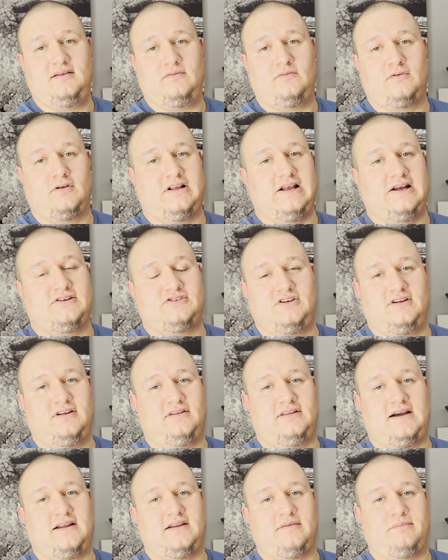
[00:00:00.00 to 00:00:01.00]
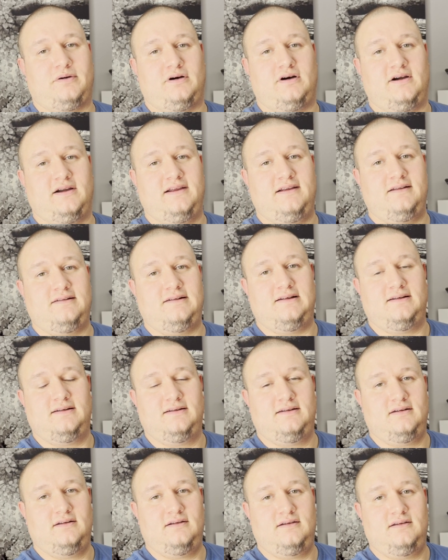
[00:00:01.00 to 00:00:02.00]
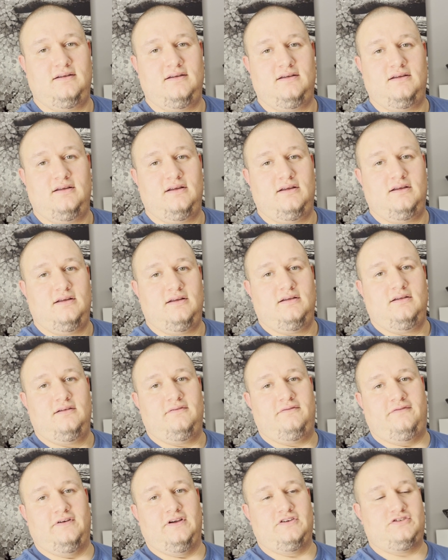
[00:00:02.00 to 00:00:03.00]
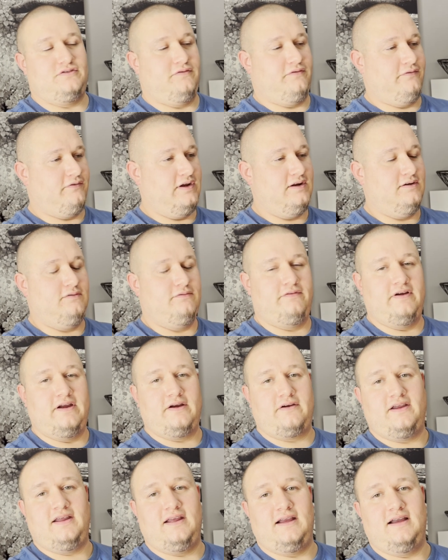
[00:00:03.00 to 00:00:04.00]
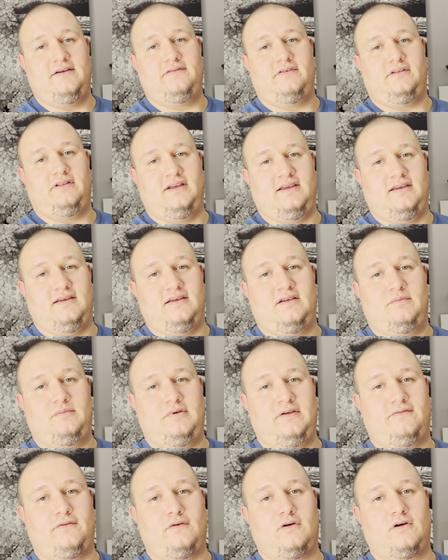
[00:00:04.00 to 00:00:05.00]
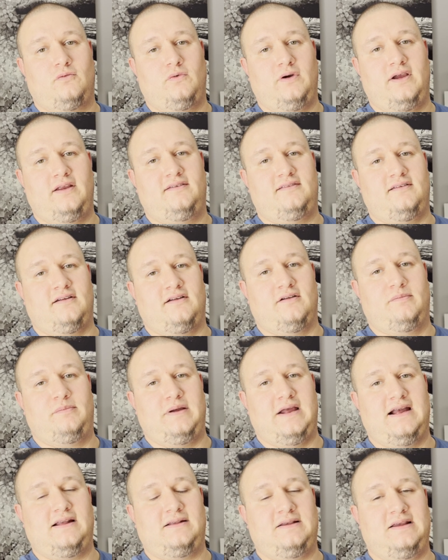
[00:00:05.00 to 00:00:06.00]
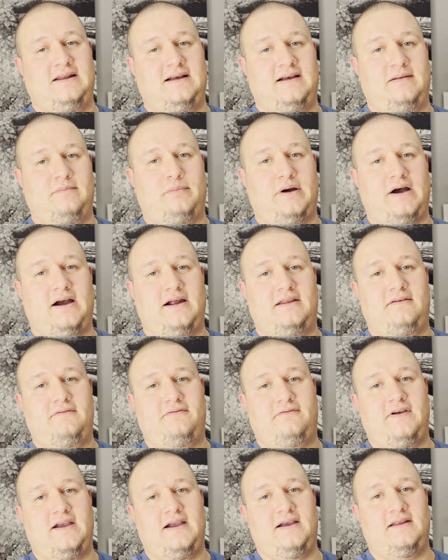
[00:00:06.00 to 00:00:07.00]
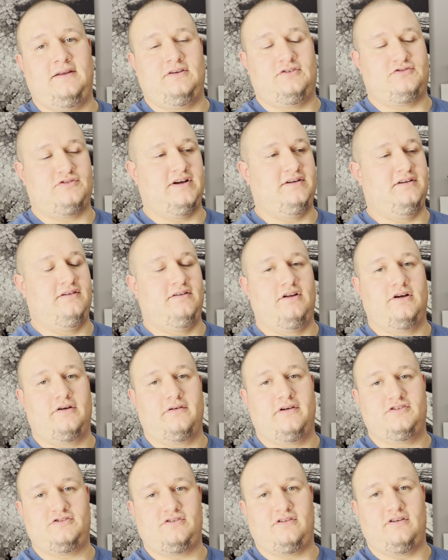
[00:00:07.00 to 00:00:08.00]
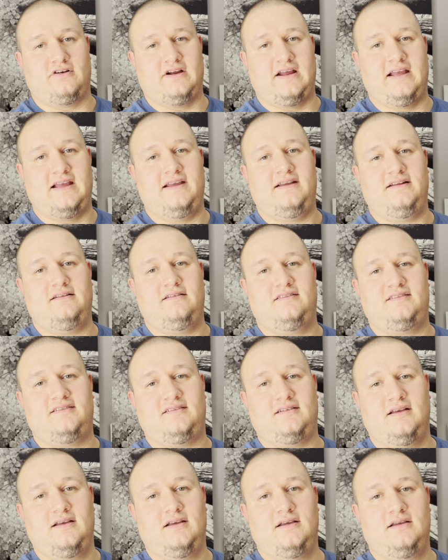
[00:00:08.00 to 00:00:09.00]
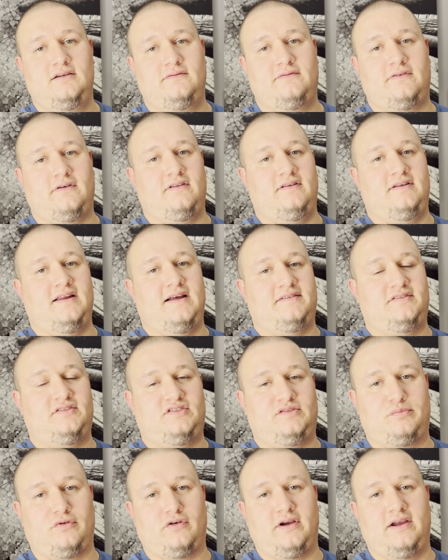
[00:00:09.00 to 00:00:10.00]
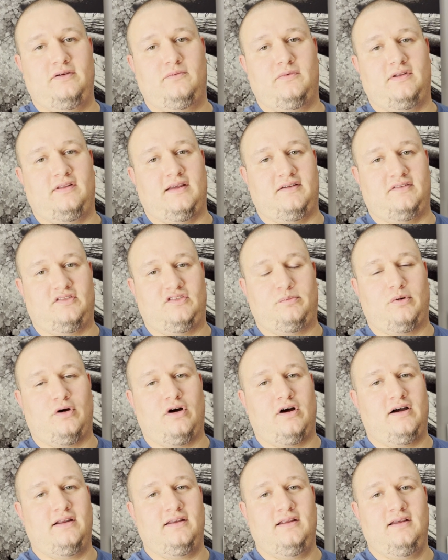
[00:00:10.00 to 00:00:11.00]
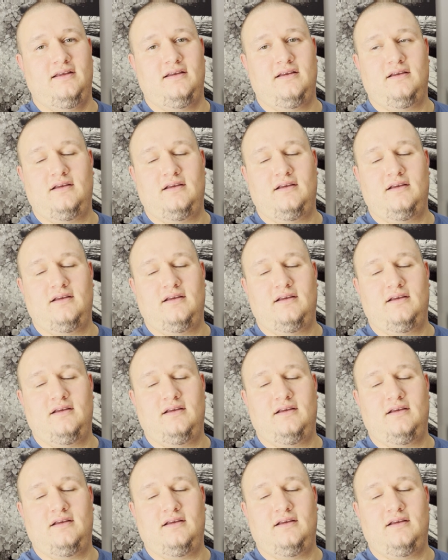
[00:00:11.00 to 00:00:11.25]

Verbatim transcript: We're catching a lot of pike. Fish feed very heavily before winter, packing on body fat and trying to nourish their eggs for the next spring when they spawn.